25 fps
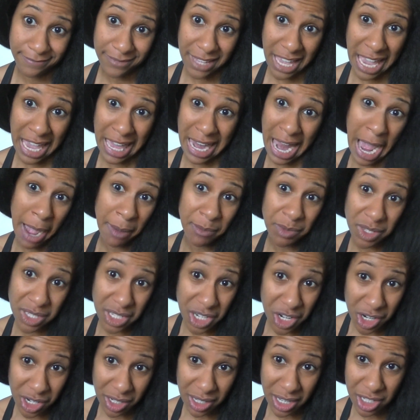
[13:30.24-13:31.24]
And I'm just
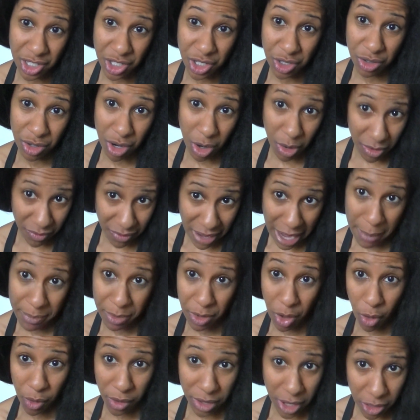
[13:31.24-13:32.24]
here to let you know, if I'm
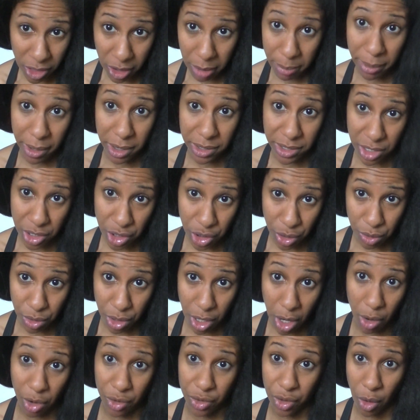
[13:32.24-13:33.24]
the only other person you
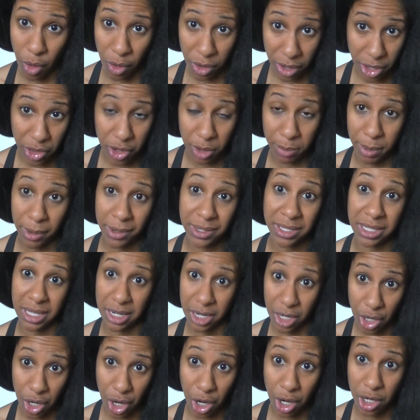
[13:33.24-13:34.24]
know, or the only other person that
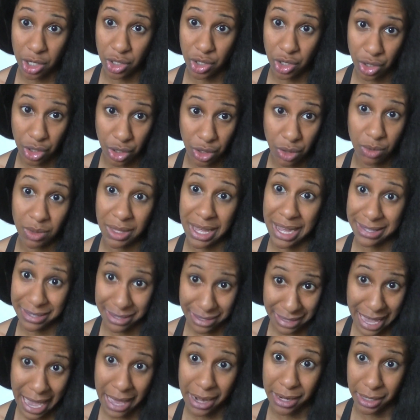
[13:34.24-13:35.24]
encourages you, that's
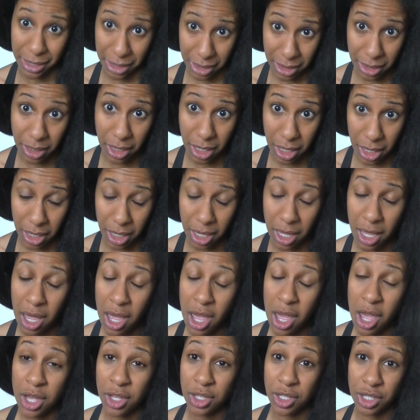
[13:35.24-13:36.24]
not a good look.
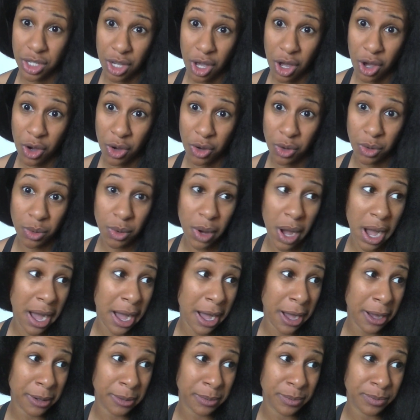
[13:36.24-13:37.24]
So
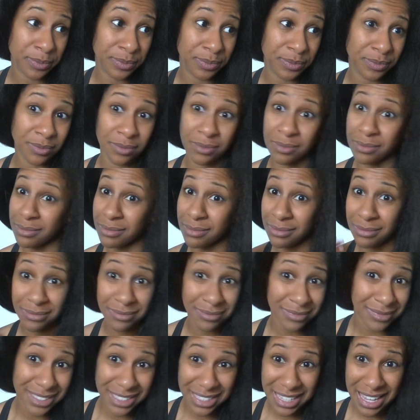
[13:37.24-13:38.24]
um,
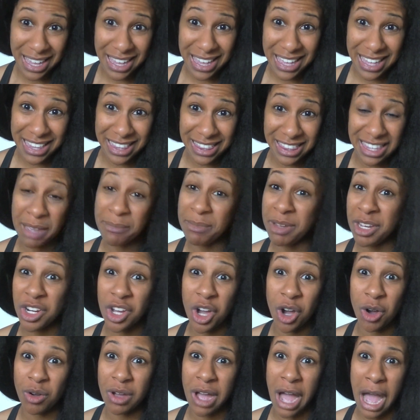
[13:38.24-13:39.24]
let me
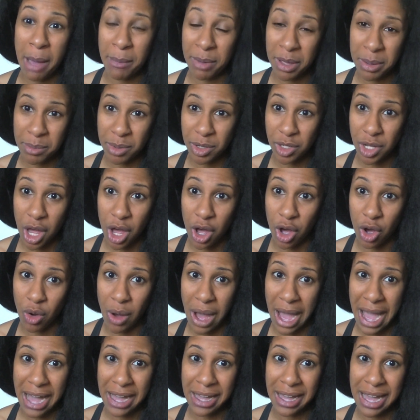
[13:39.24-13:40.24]
know, comment below.
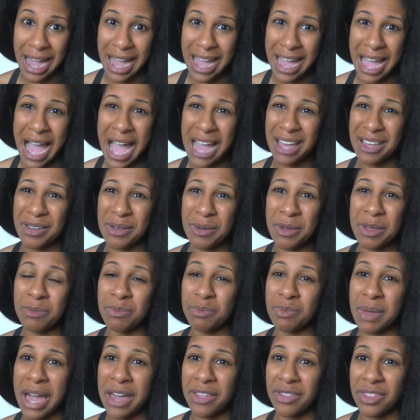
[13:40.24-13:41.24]
I, I, I,
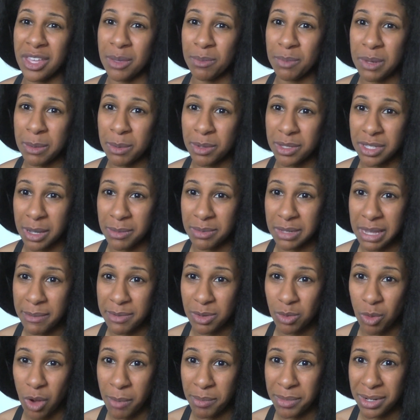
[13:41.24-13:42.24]
mean, I think people
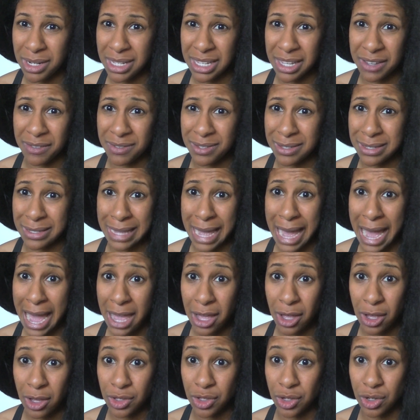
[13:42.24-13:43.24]
sometimes want me to give
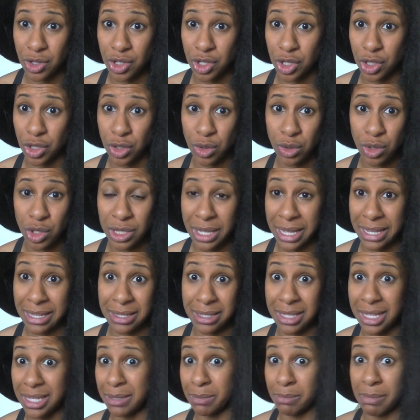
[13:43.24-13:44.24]
styles or solutions, like
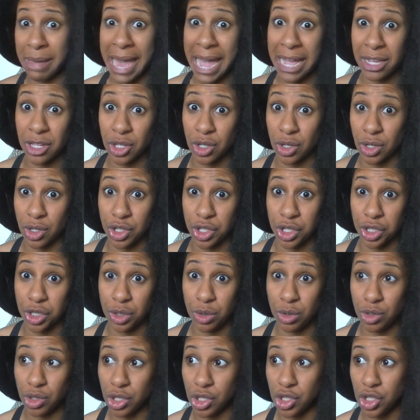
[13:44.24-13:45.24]
these magical
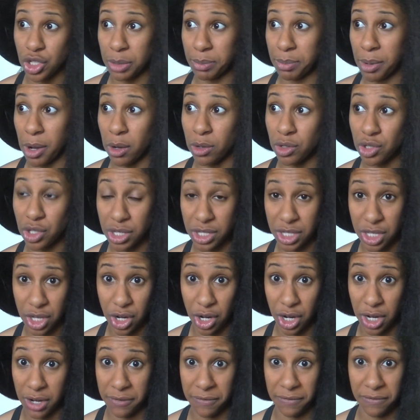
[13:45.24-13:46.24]
solutions or potions that are
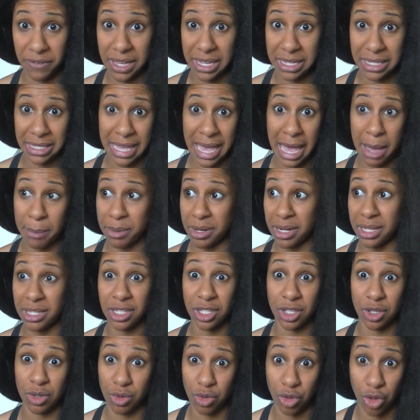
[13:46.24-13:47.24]
going to fix that. But it's,
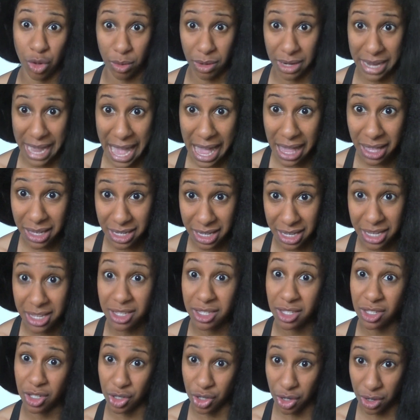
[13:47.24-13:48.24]
the reality
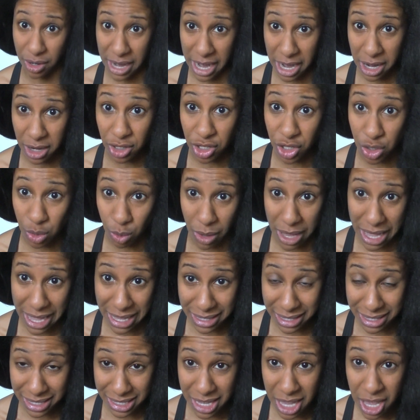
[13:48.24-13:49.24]
is your hair
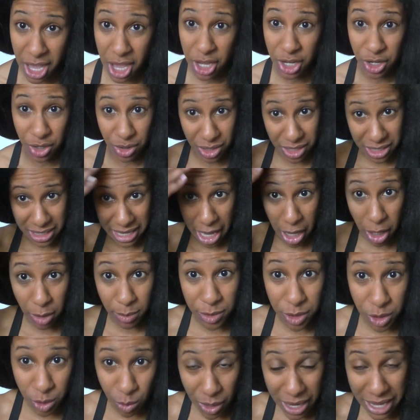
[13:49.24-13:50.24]
sweats, your scalp
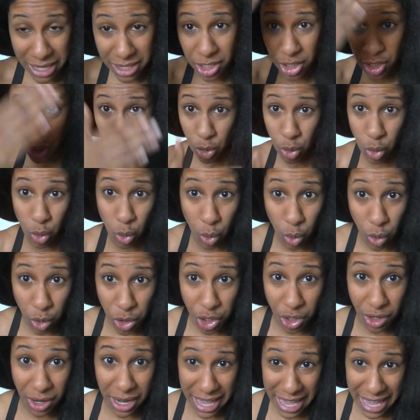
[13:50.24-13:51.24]
sweats to cool
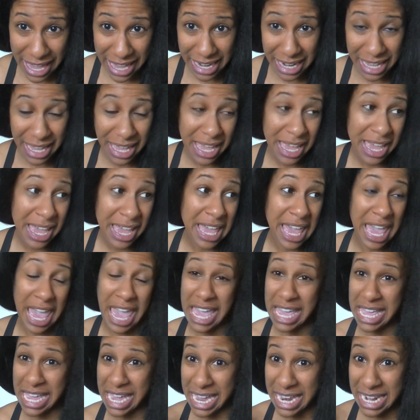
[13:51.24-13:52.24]
your head,
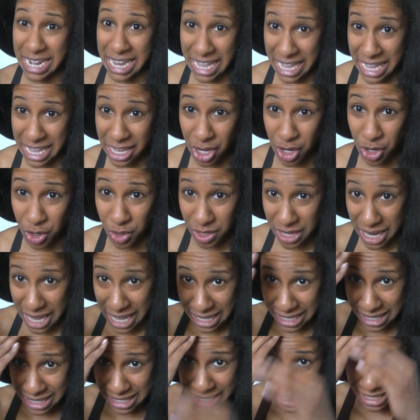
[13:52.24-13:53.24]
and it
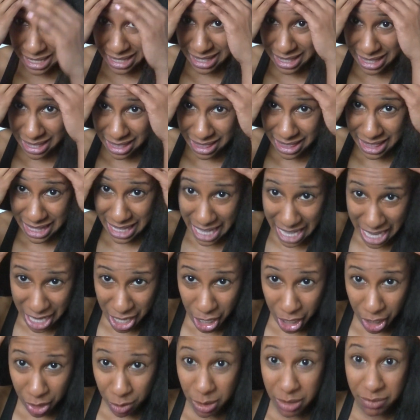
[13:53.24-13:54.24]
creates the
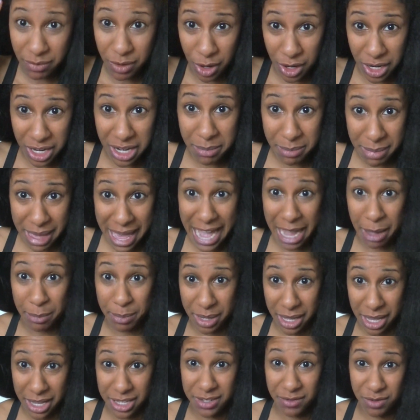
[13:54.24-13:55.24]
hair reverting back
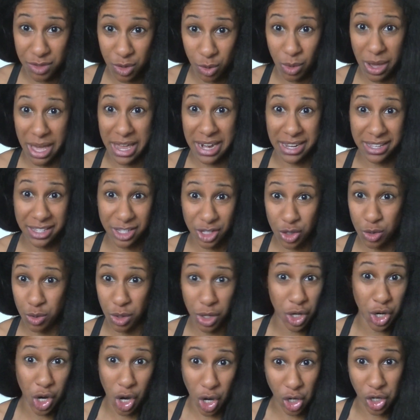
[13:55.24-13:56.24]
because of the wetness to a
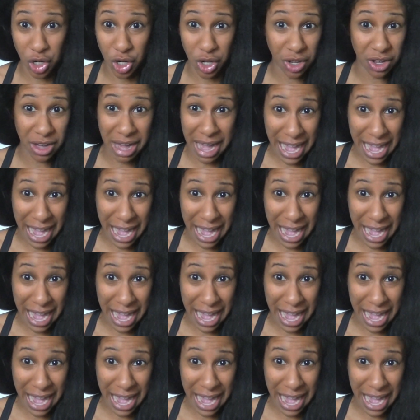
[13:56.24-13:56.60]
curl.